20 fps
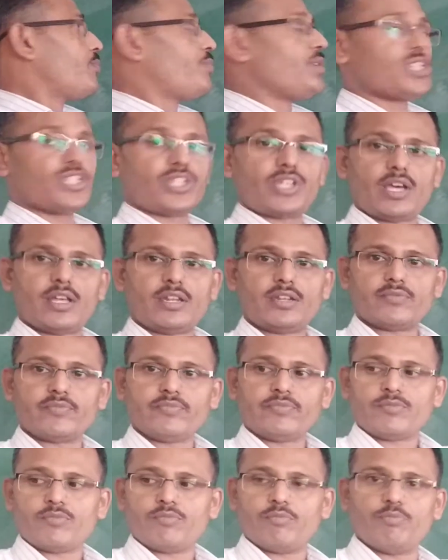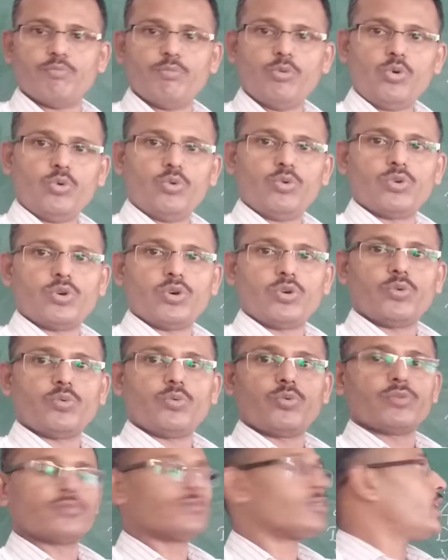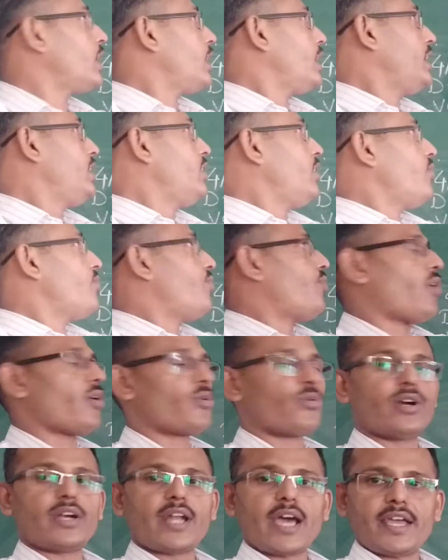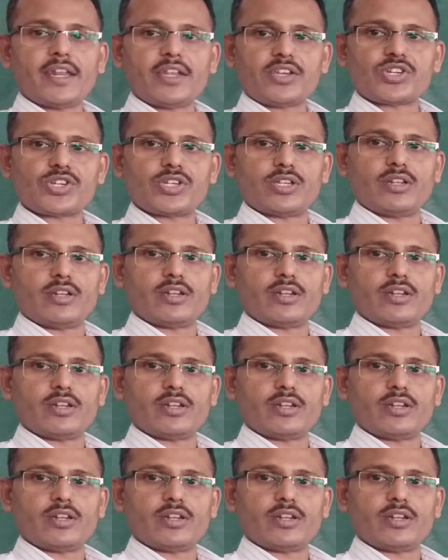piston move in forward direction,